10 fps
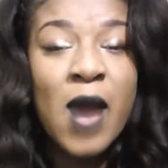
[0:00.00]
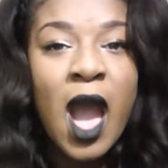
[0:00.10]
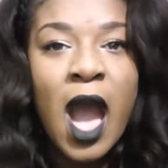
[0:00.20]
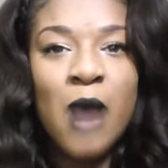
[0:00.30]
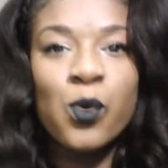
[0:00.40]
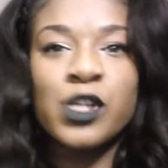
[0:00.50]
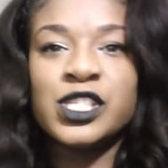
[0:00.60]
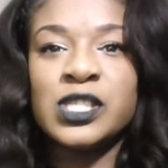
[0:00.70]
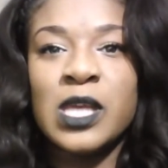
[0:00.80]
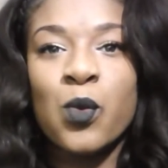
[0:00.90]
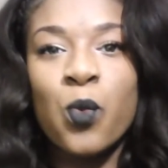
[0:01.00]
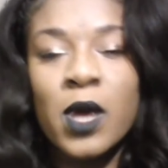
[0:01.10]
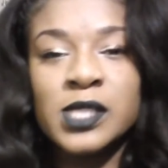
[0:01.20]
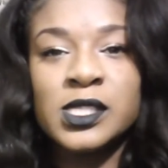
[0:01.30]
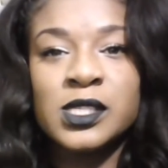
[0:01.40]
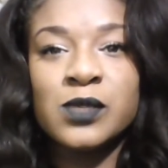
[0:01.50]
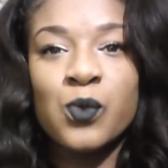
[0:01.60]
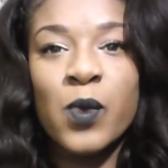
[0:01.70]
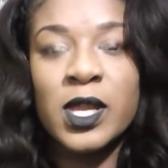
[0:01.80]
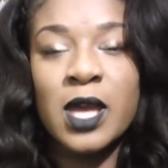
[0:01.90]
I washed it once
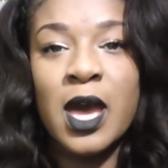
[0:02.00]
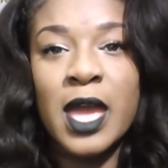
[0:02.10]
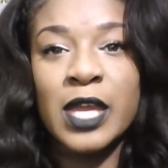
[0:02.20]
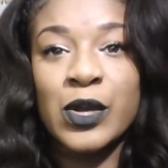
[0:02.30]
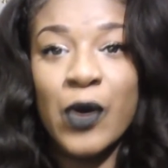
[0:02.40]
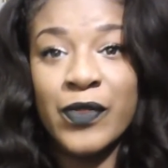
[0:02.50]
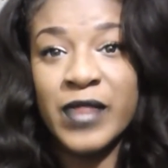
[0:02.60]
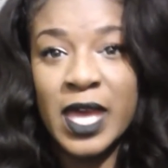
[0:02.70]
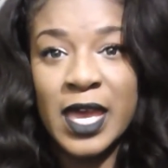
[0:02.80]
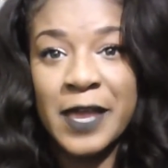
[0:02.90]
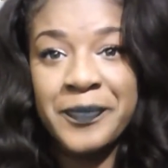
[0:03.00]
when I got the hair,